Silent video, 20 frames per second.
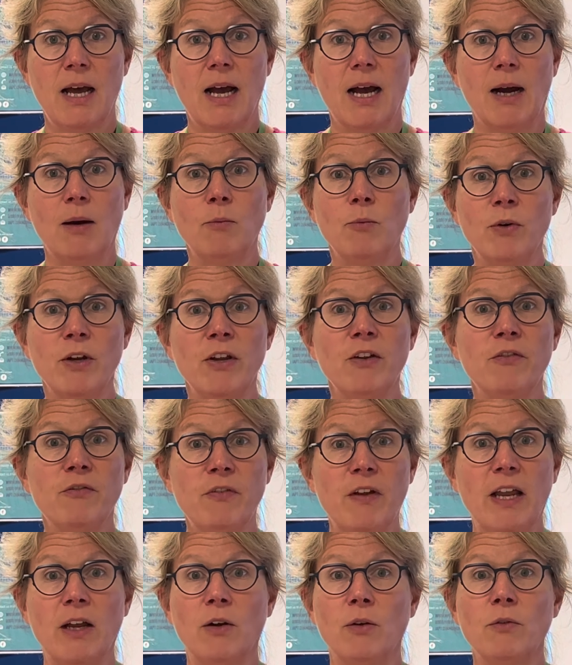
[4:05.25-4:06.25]
and we
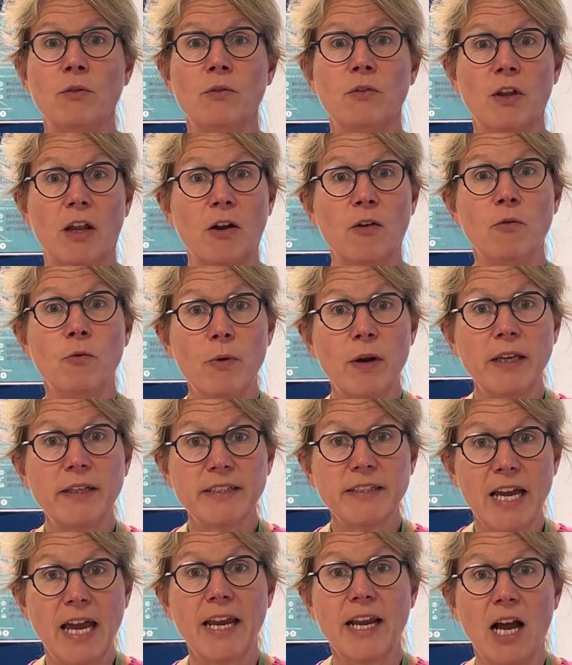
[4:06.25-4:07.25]
feel that if we
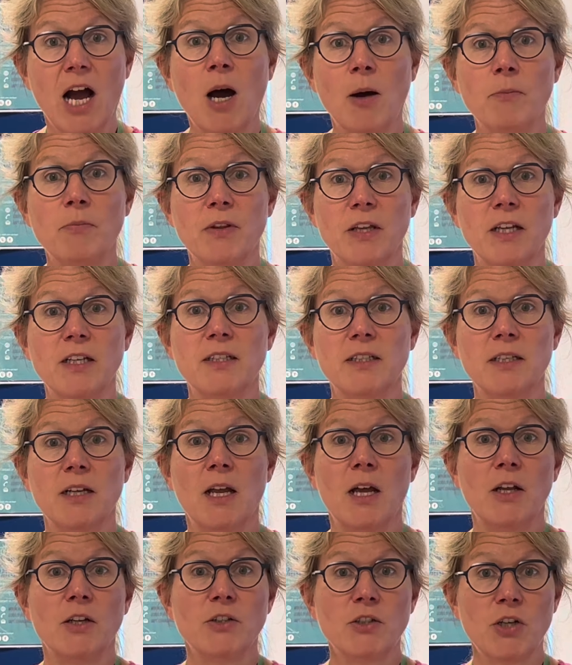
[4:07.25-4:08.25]
take up this
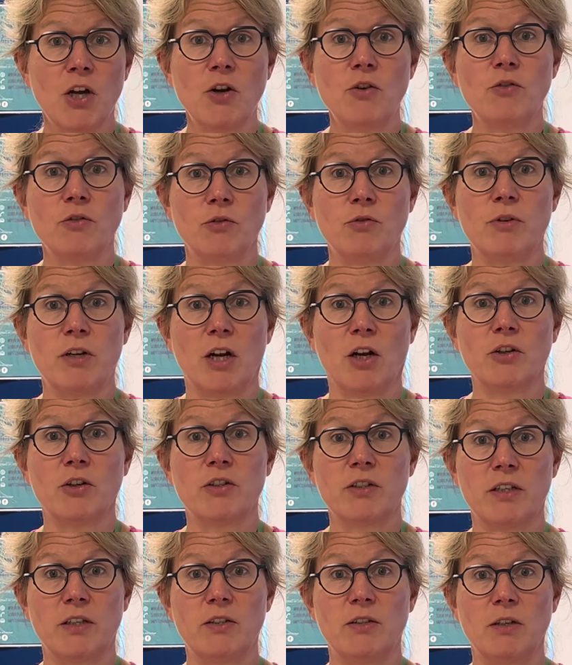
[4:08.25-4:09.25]
total triage
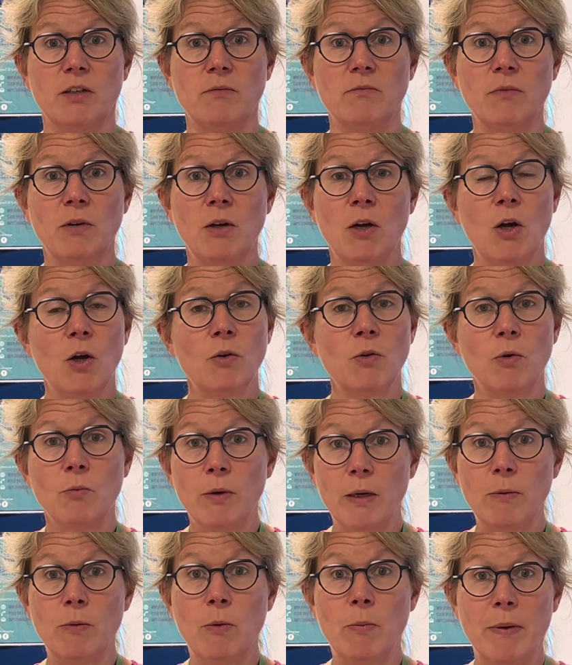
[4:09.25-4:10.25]
system, that
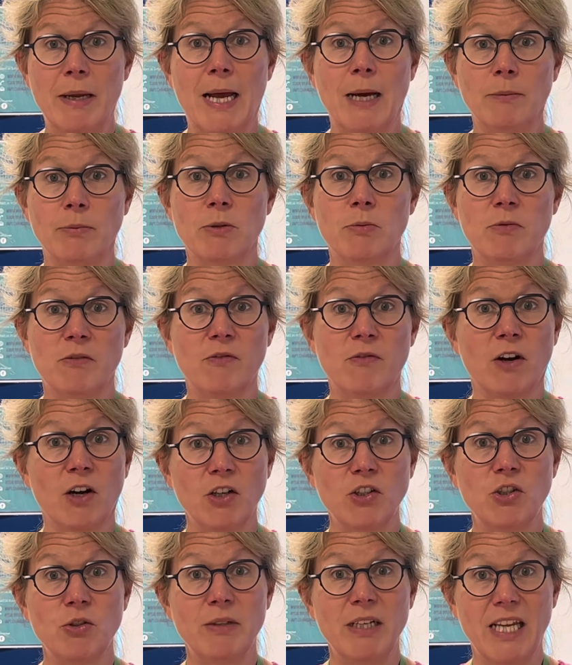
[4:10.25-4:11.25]
we will be able to
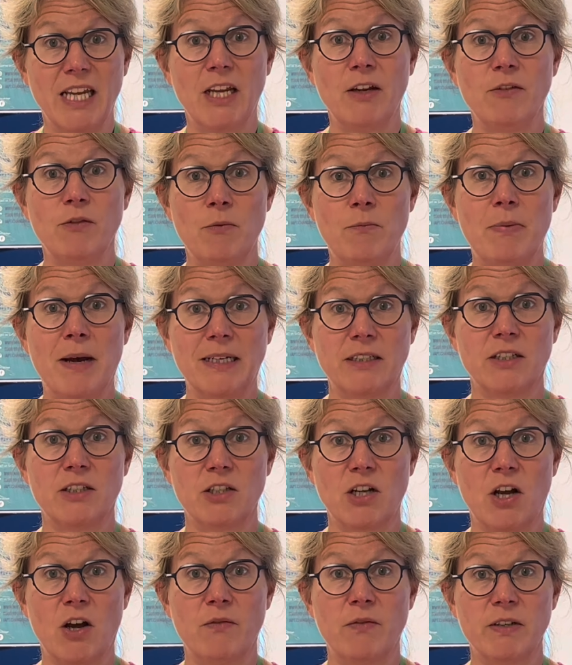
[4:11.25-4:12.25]
provide you an even better
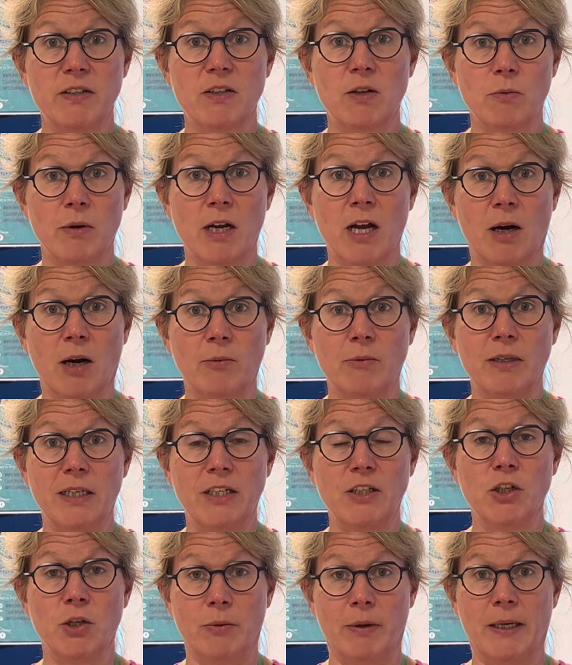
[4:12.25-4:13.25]
service than we're currently
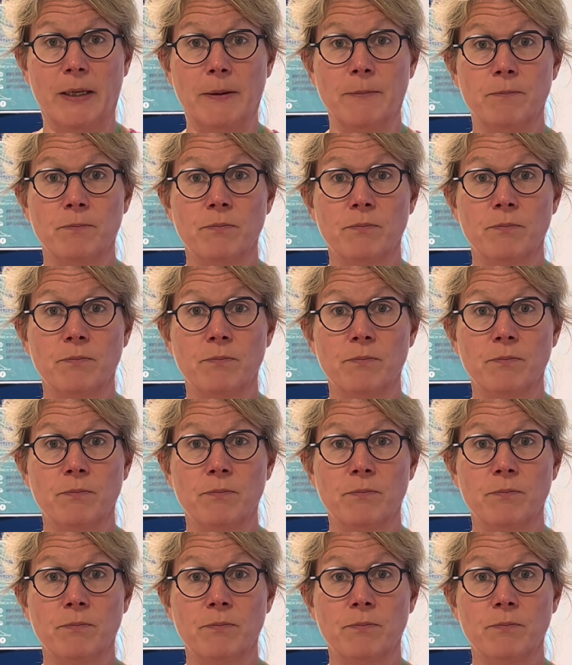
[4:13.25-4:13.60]
doing.